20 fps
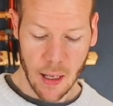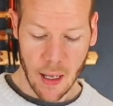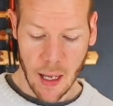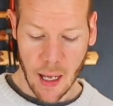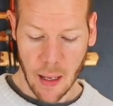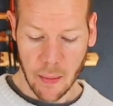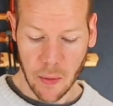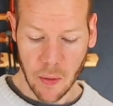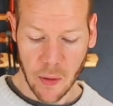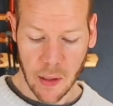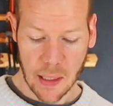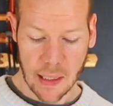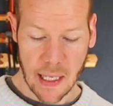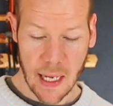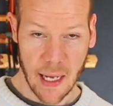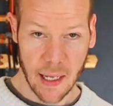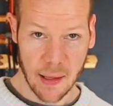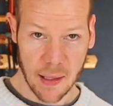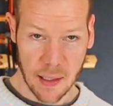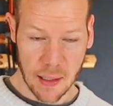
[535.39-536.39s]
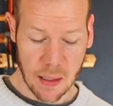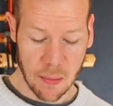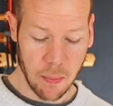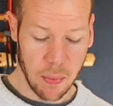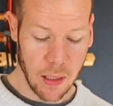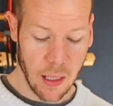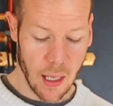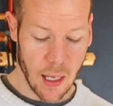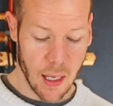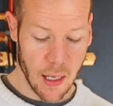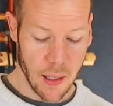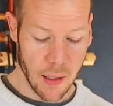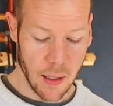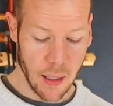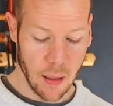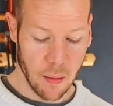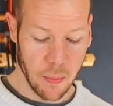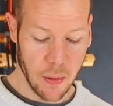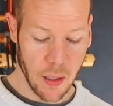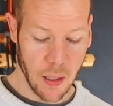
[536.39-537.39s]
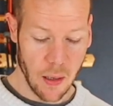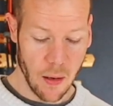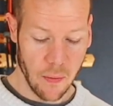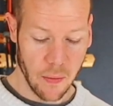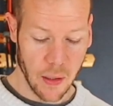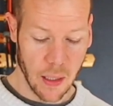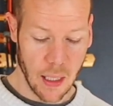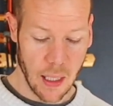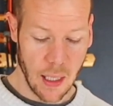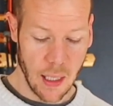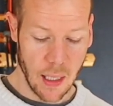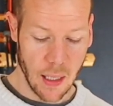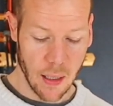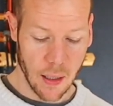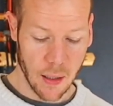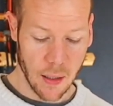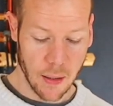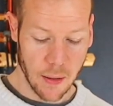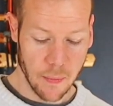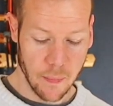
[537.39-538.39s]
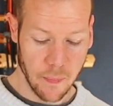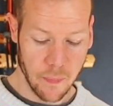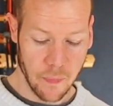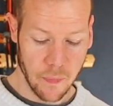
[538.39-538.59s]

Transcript: I'm going to take this plug and put it over here.